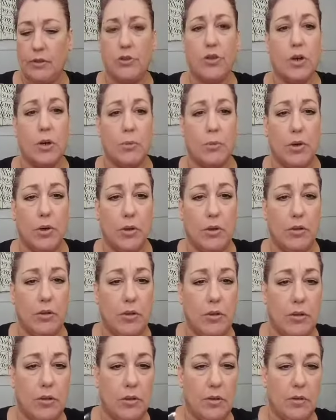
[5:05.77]
durable.
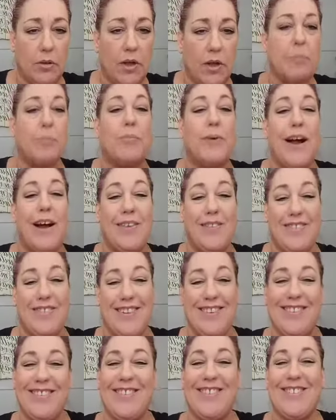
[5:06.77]
Brow
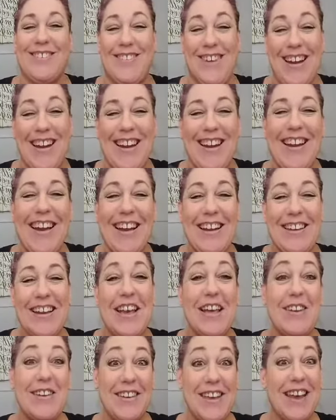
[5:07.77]
stencils, right?
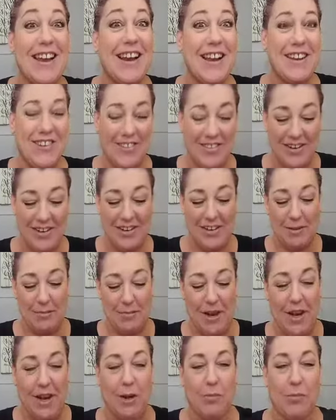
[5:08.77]
Then I just need to get
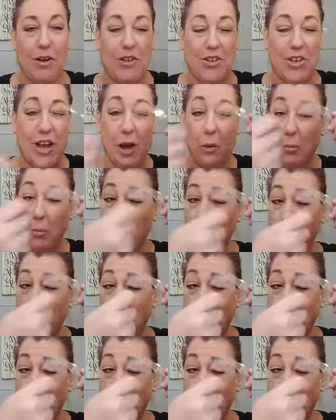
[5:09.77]
my airbrush out.